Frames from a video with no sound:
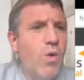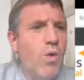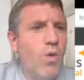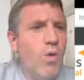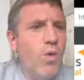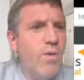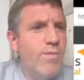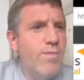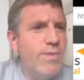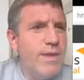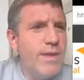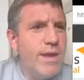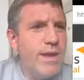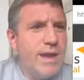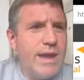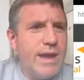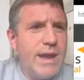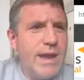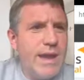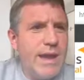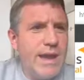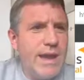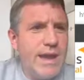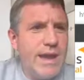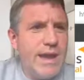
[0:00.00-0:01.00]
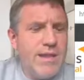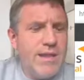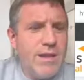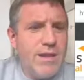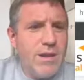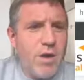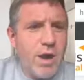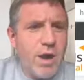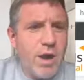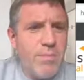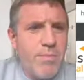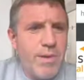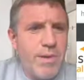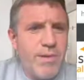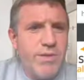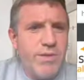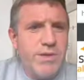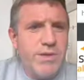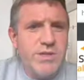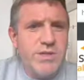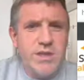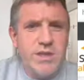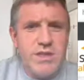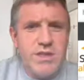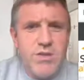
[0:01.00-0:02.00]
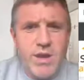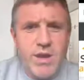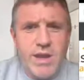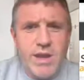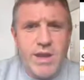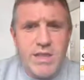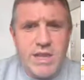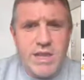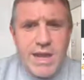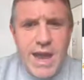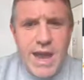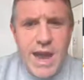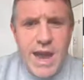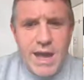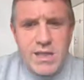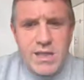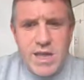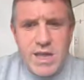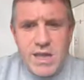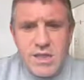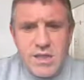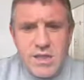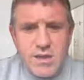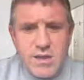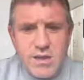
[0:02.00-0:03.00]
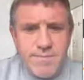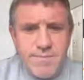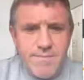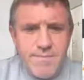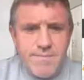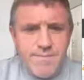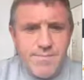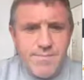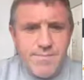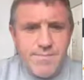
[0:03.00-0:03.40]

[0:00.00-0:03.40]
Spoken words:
or in the library, which is not easily accessed.